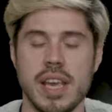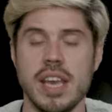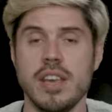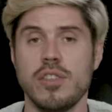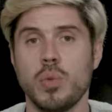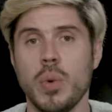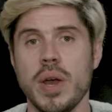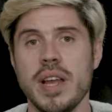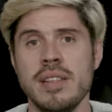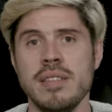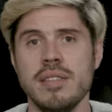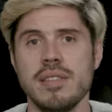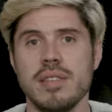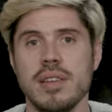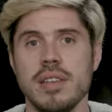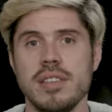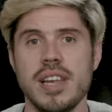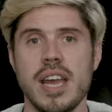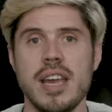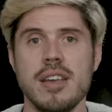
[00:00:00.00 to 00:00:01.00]
Keith wins,
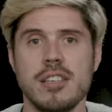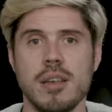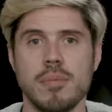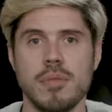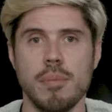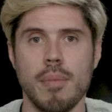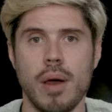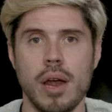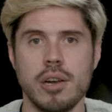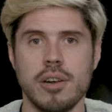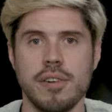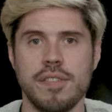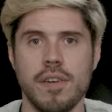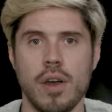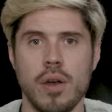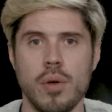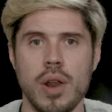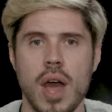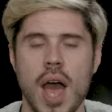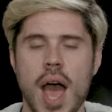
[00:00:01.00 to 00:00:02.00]
takes up the
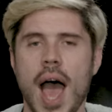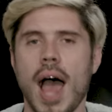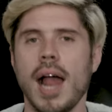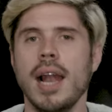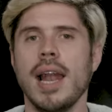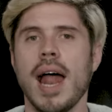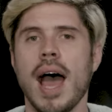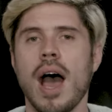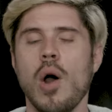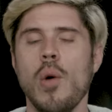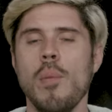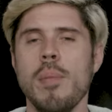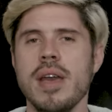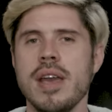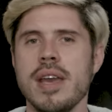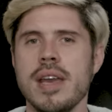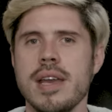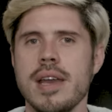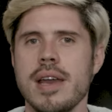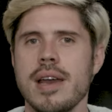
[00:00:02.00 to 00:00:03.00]
microphone. Allow
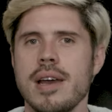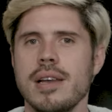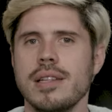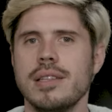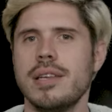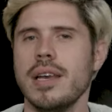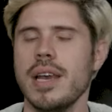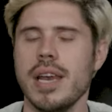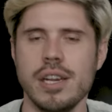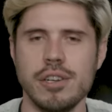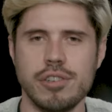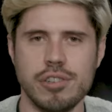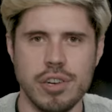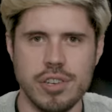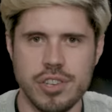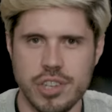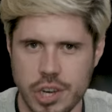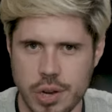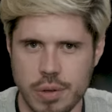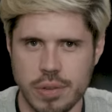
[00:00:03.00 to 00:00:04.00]
me to
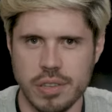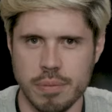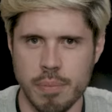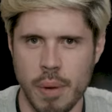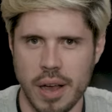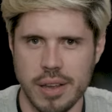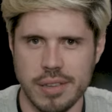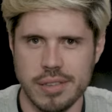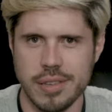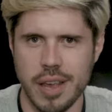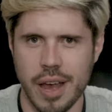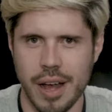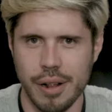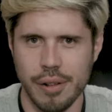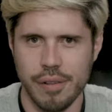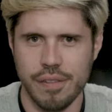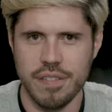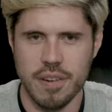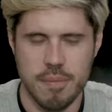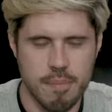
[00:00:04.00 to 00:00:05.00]
introduce
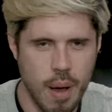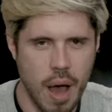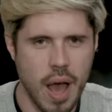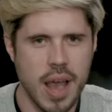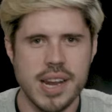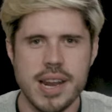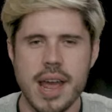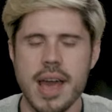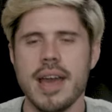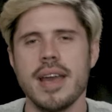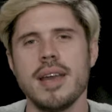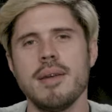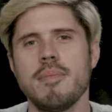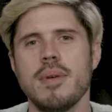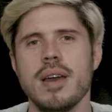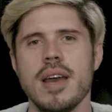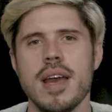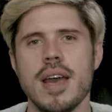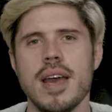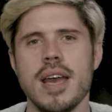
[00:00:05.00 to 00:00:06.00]
myself. My name
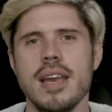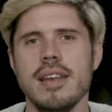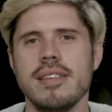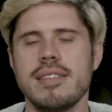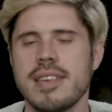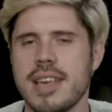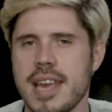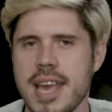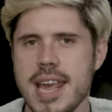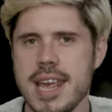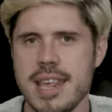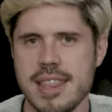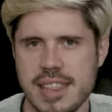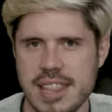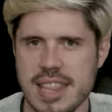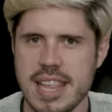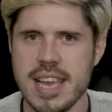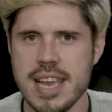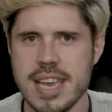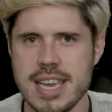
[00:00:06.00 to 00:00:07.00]
is Keith
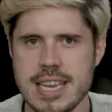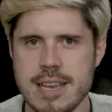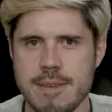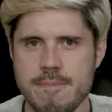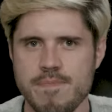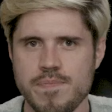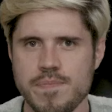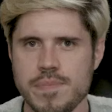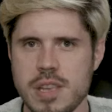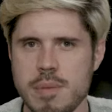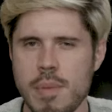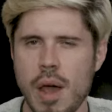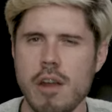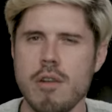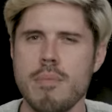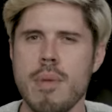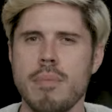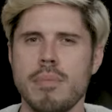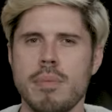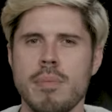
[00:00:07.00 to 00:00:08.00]
Lee. You might
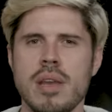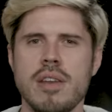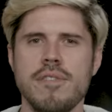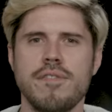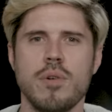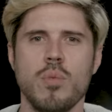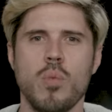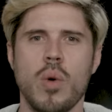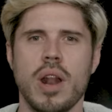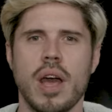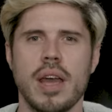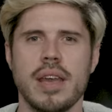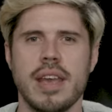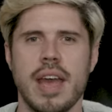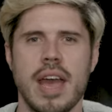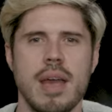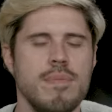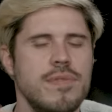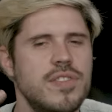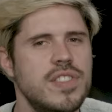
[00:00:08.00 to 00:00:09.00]
remember me from when I
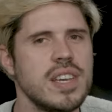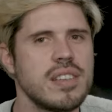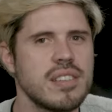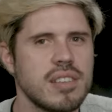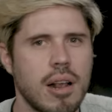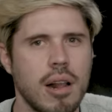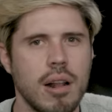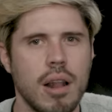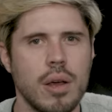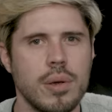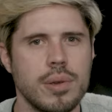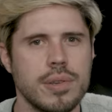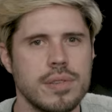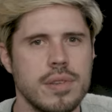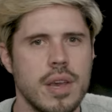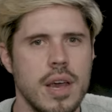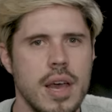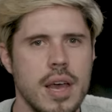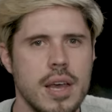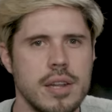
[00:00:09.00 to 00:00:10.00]
came this close
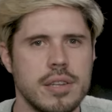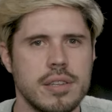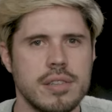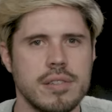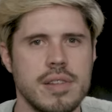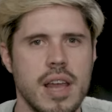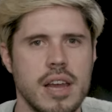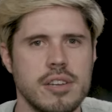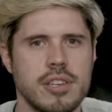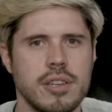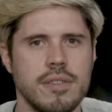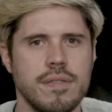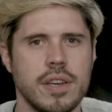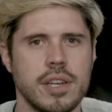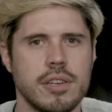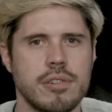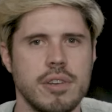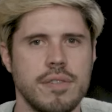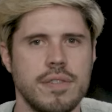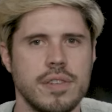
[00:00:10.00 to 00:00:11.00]
to snatching
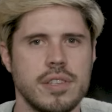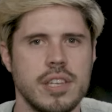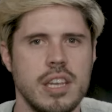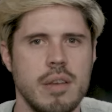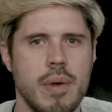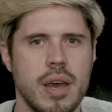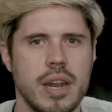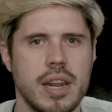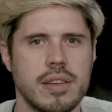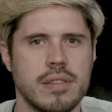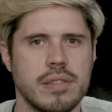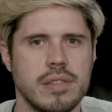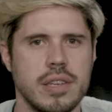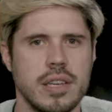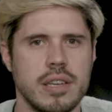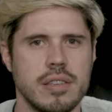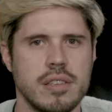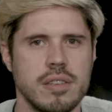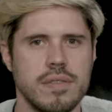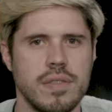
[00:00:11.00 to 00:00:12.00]
victory for Team
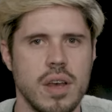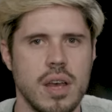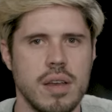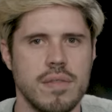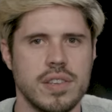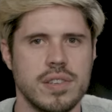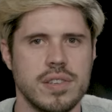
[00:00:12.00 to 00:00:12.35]
NXT at Survivor